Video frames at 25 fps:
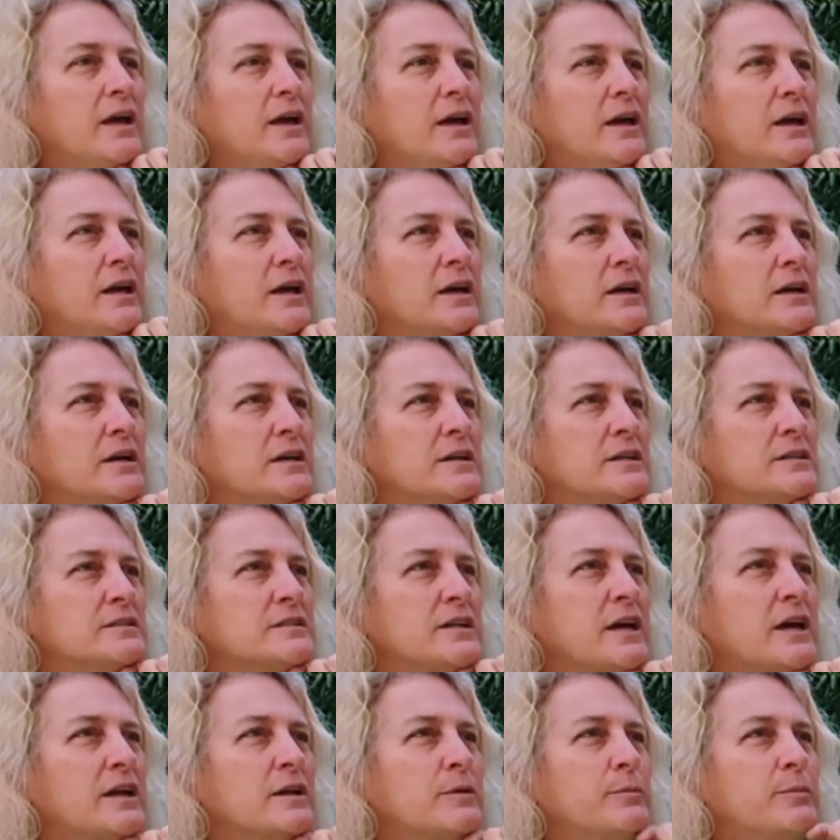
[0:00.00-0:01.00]
and I
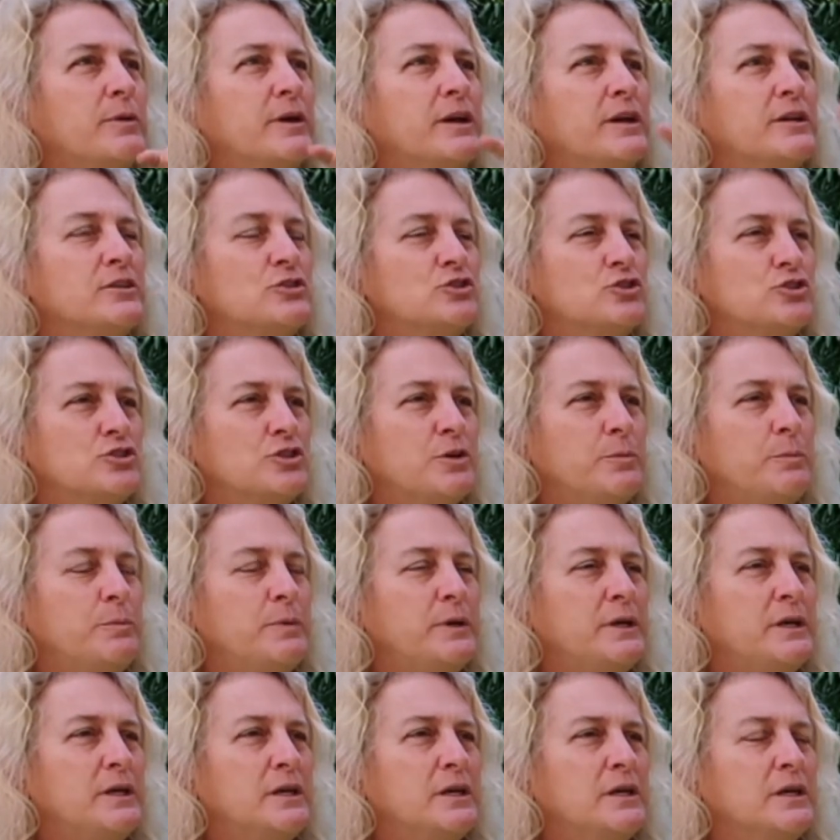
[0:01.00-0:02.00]
had to pay
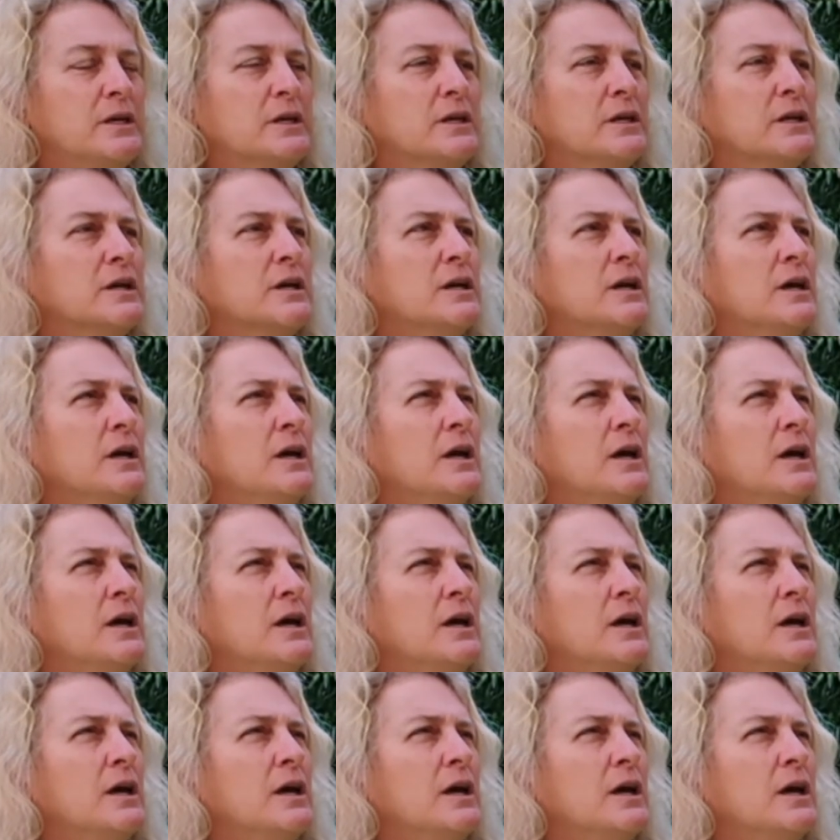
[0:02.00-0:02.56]
shipping.